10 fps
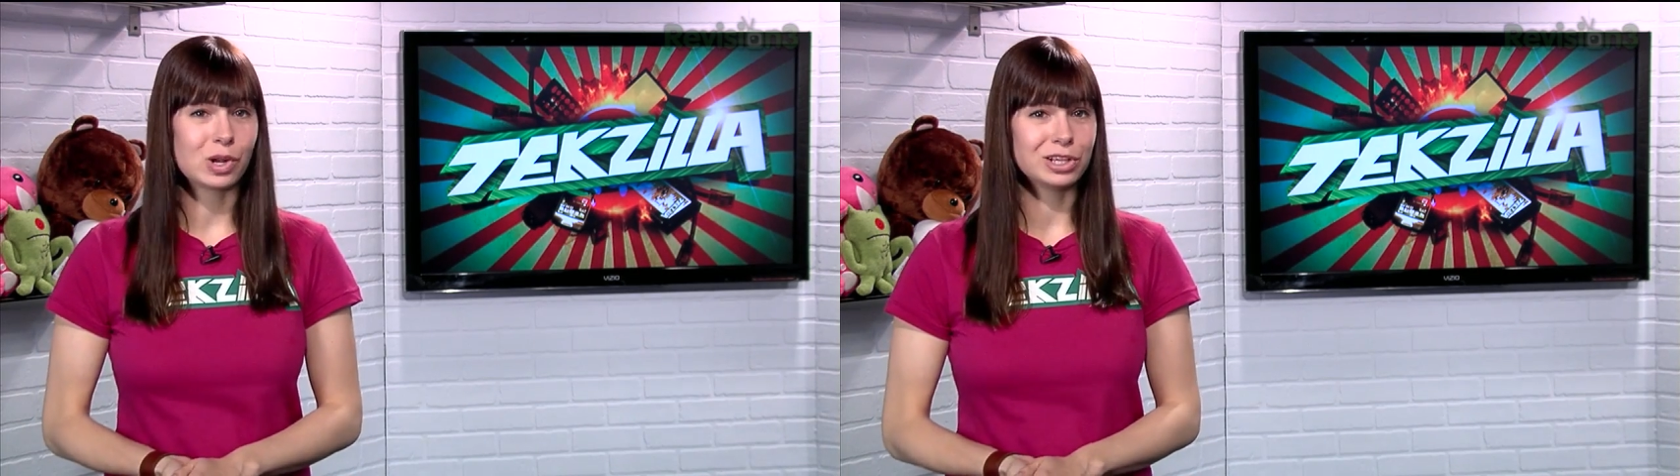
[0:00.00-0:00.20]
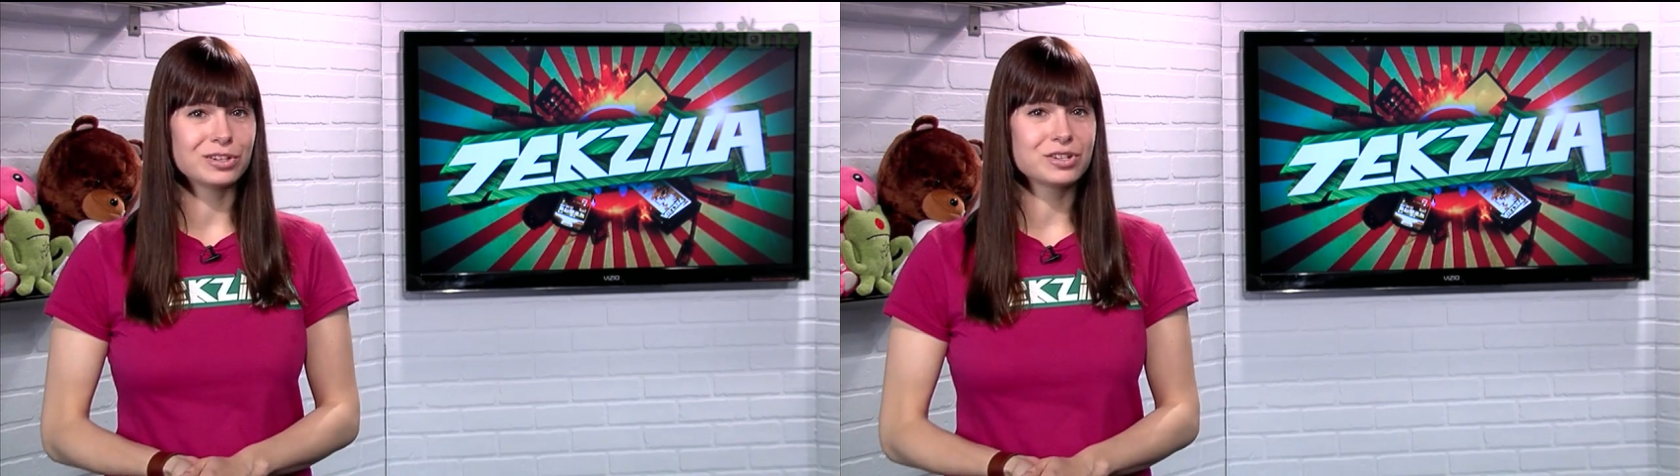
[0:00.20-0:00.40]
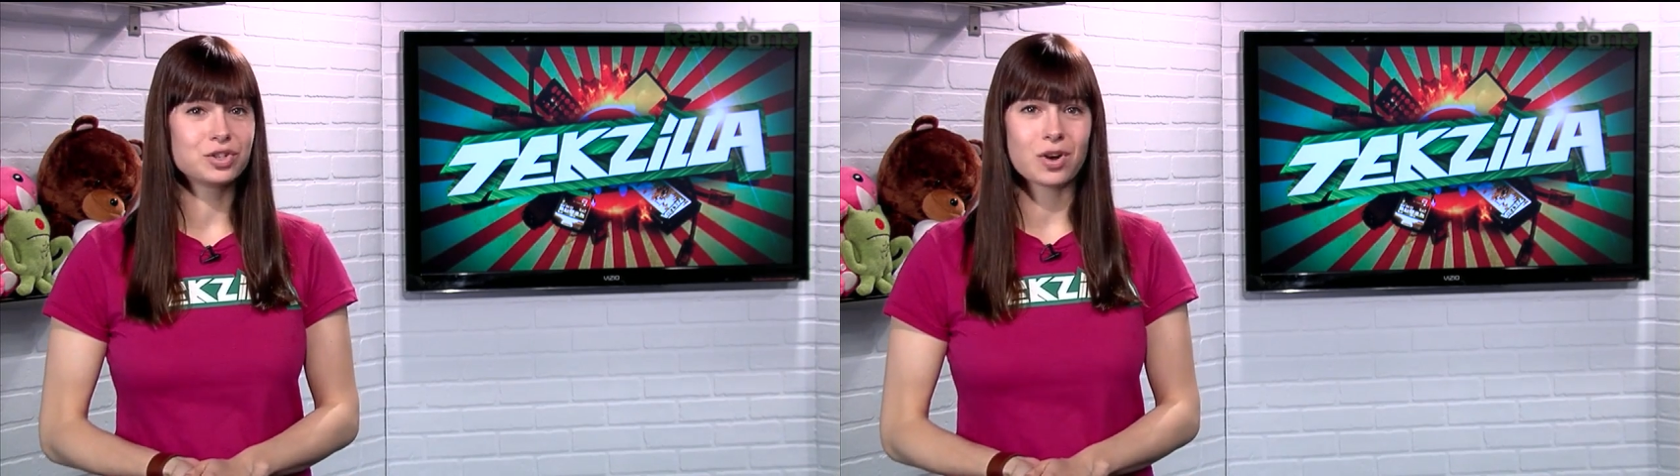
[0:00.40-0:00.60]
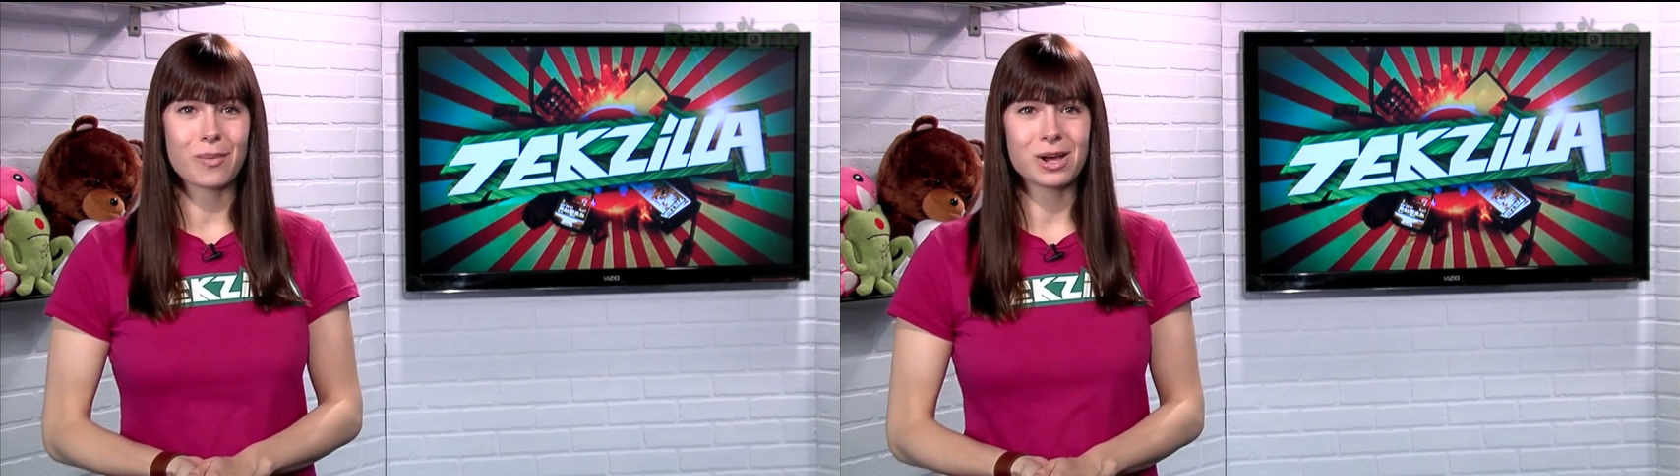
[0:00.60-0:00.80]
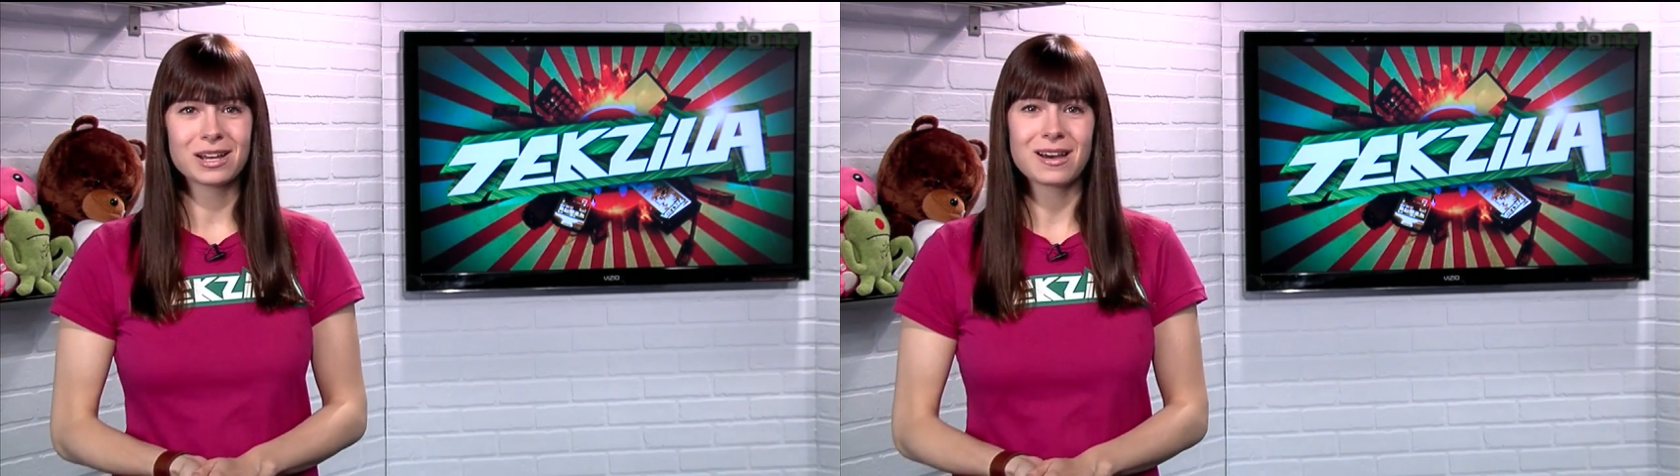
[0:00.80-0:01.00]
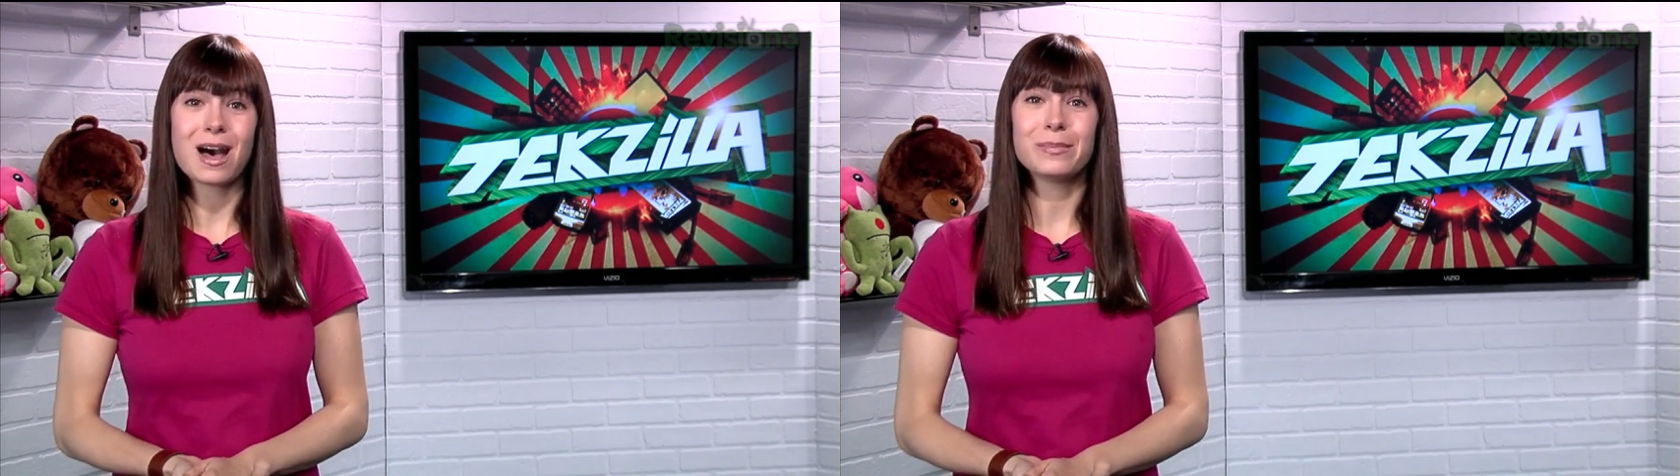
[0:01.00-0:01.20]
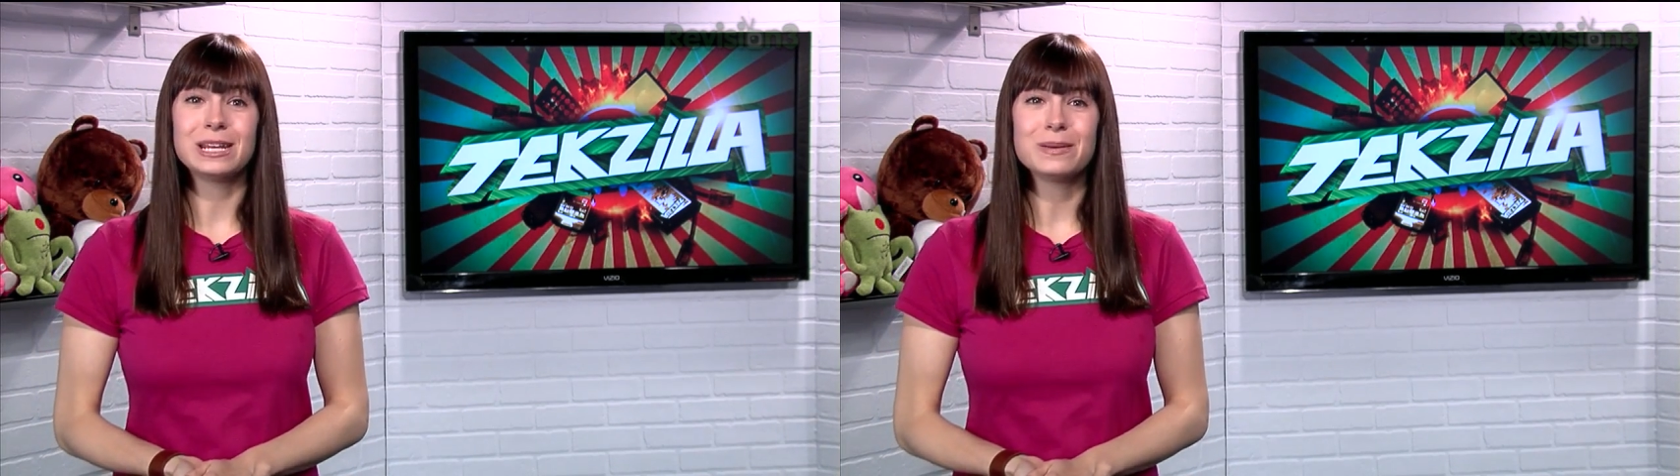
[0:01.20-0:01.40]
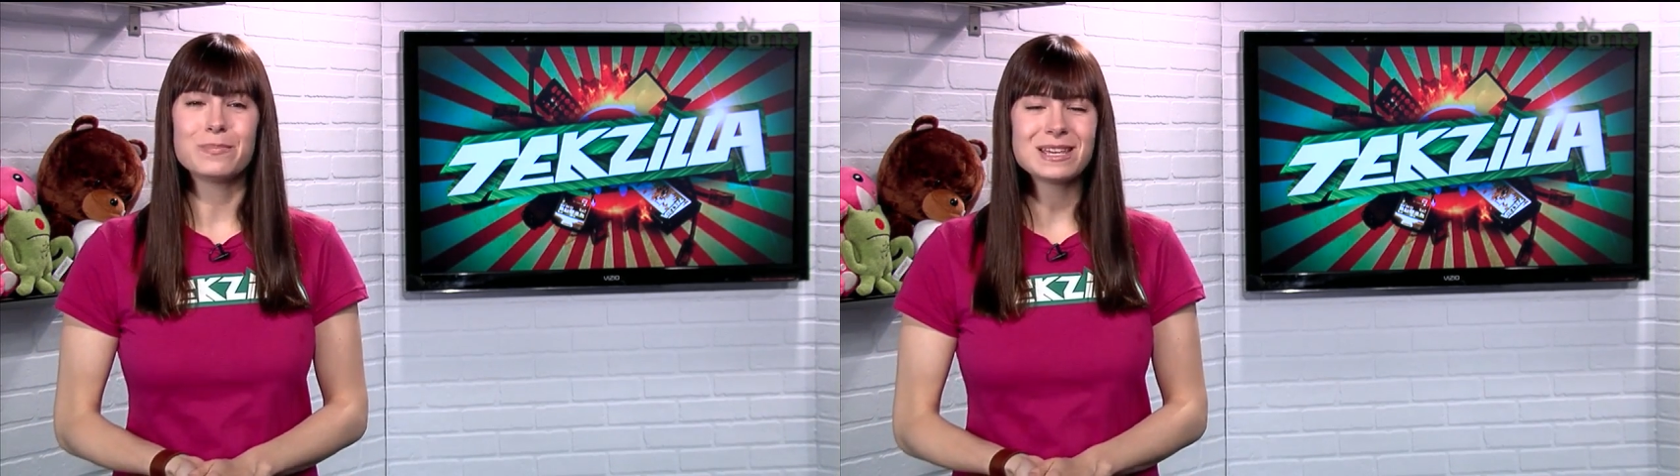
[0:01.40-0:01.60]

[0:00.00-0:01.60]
thrillers, drama, comedy,